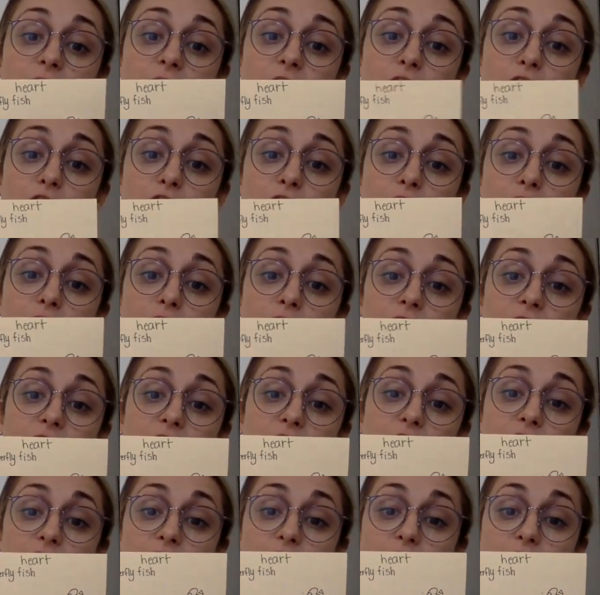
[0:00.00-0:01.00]
an oval
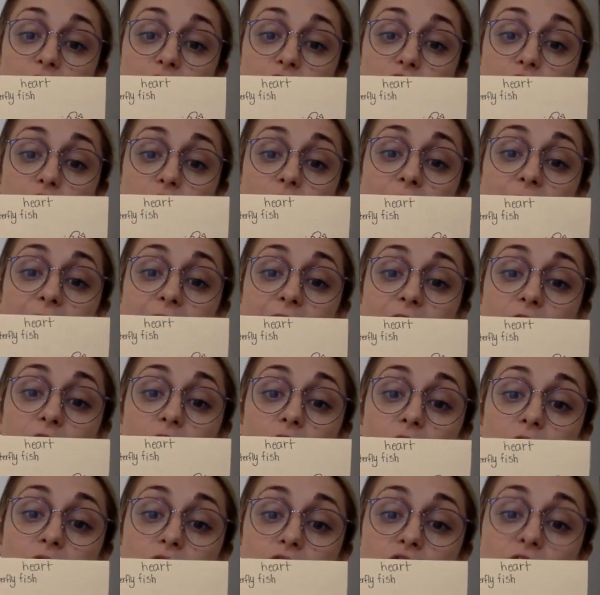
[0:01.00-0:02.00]
here, and a
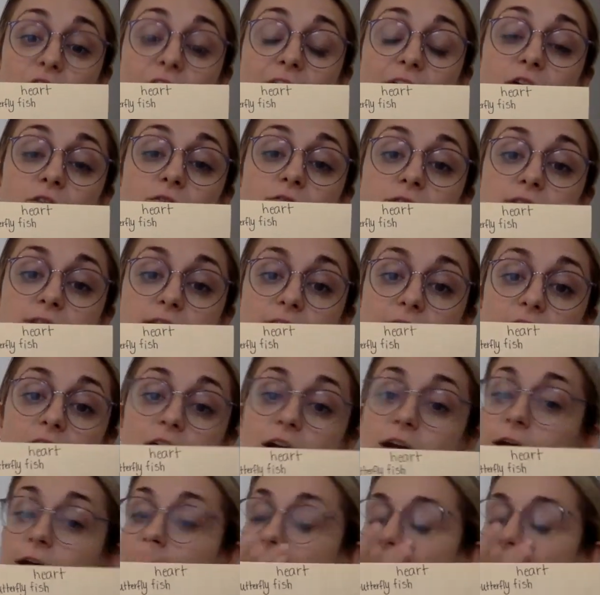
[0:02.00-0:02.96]
triangles there.